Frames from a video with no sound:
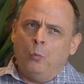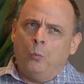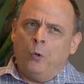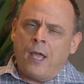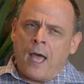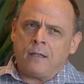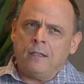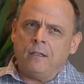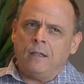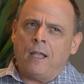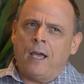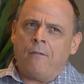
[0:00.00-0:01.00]
reacting
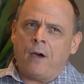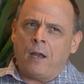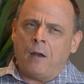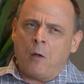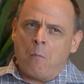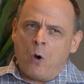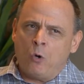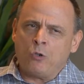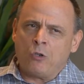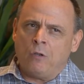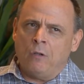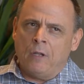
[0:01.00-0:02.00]
to life on an
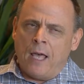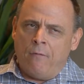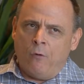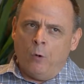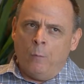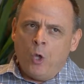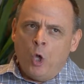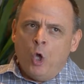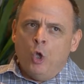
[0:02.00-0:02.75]
emotional level,